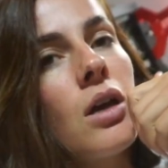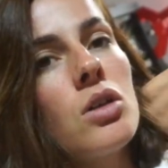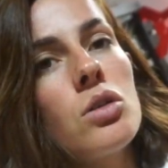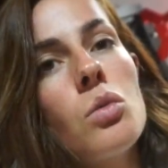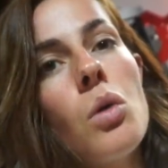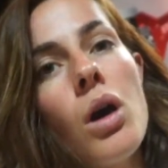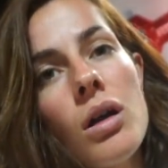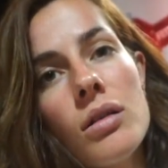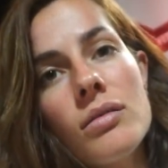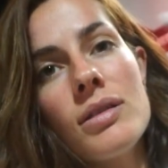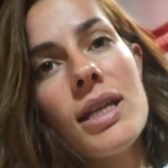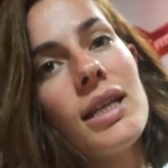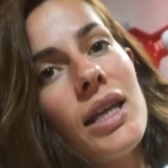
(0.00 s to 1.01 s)

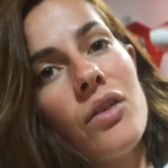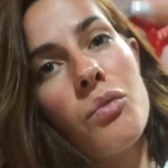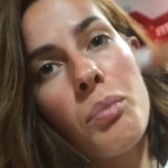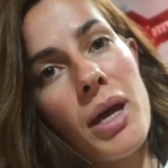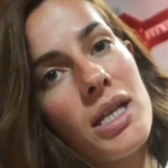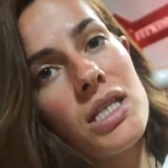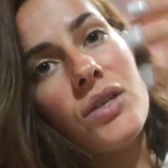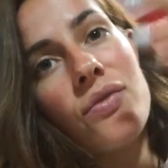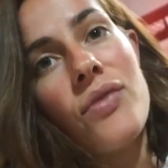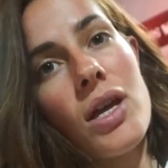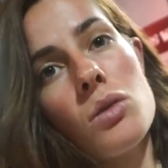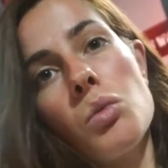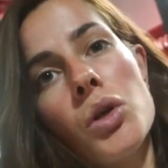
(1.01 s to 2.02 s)
squat, deadlift, bench, if
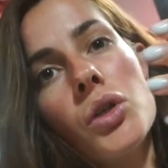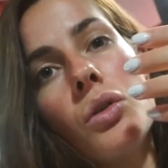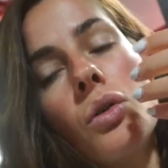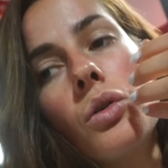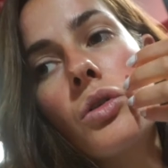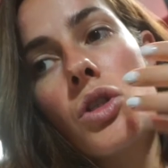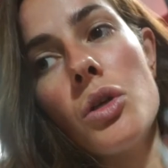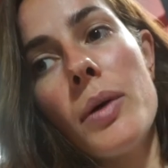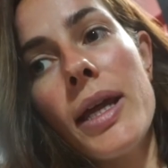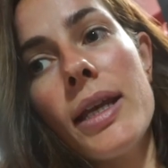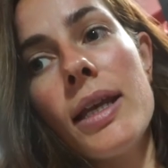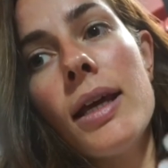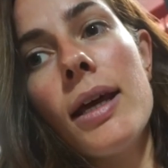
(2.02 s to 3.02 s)
that's what you're
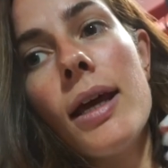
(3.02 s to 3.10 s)
doing.